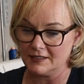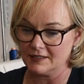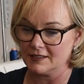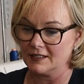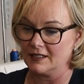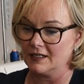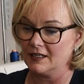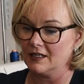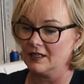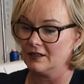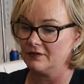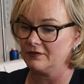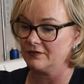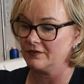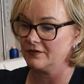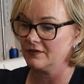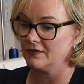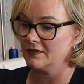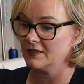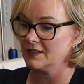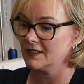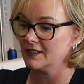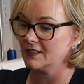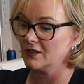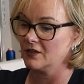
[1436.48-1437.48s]
scarf.
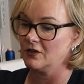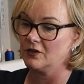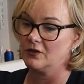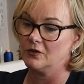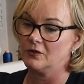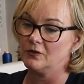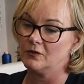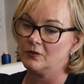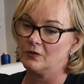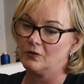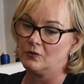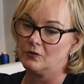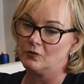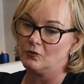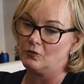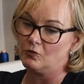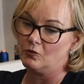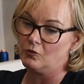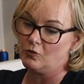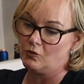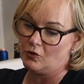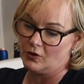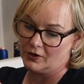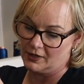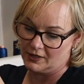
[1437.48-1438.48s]
So
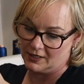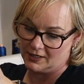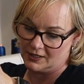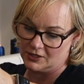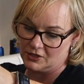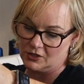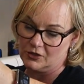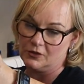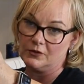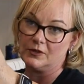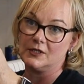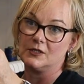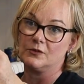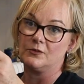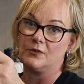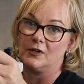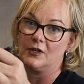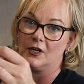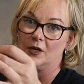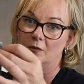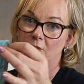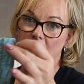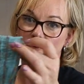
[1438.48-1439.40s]
what I do is when I